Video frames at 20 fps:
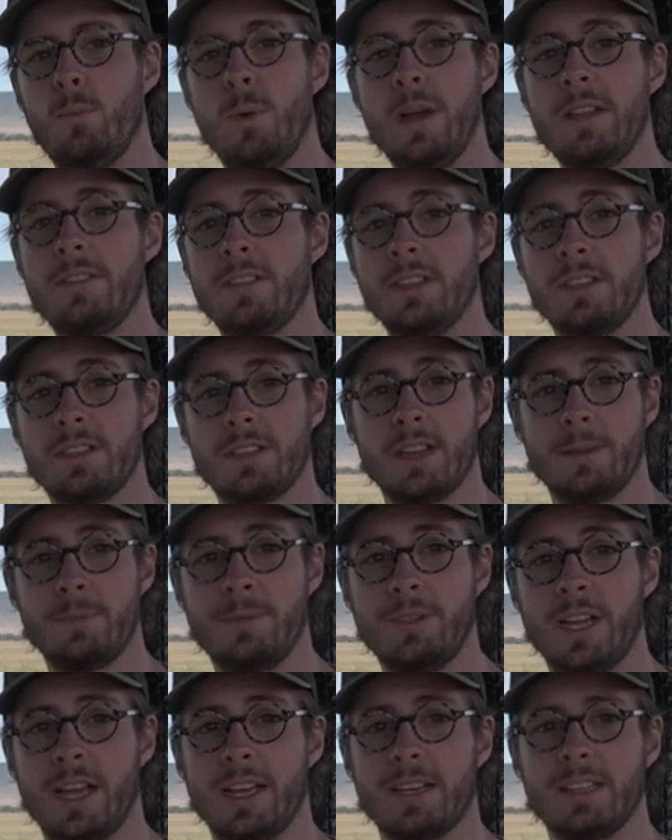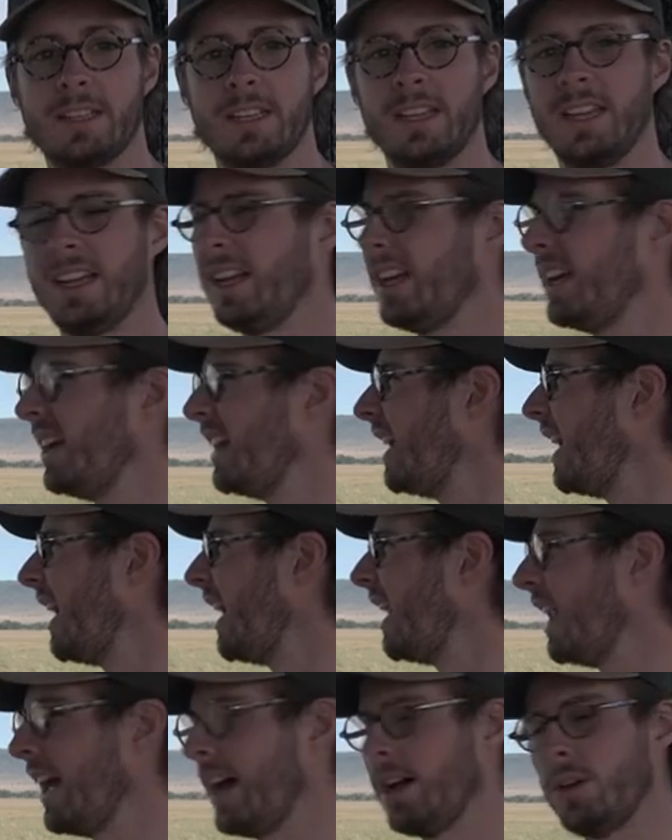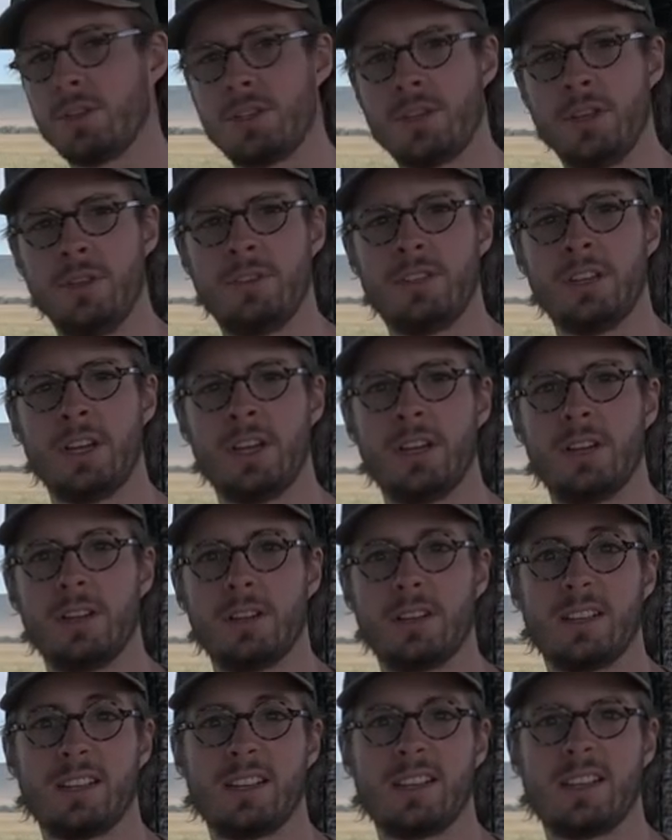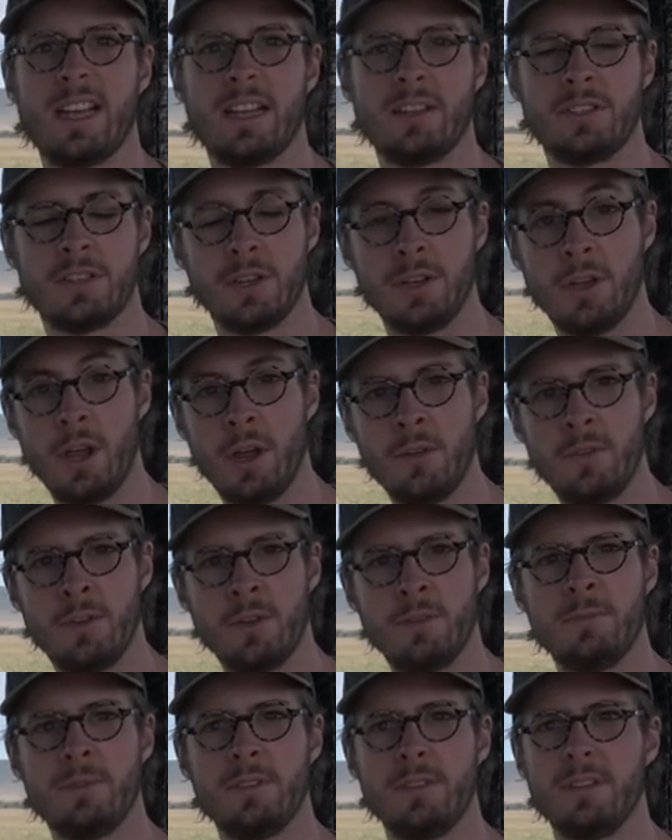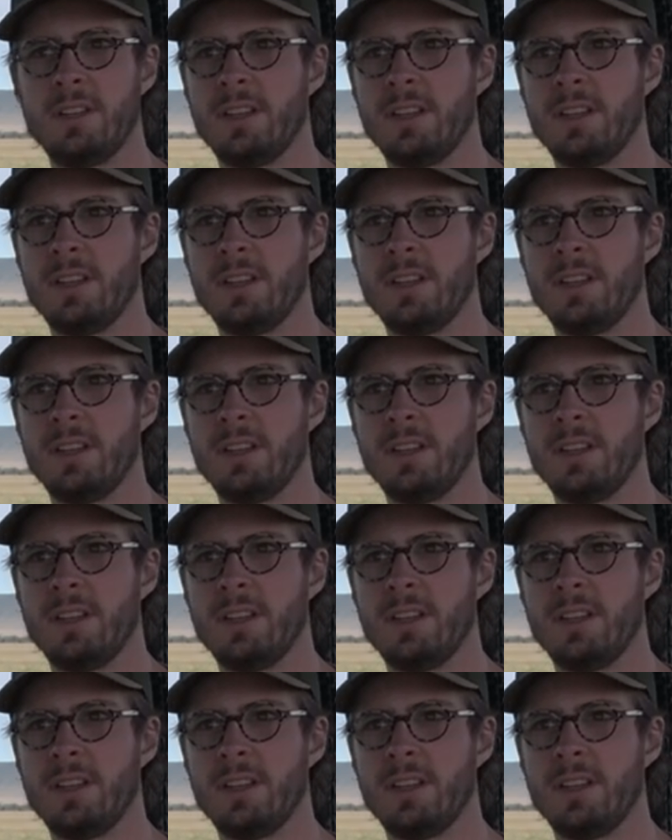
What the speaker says: with the subject allows you to get to know them,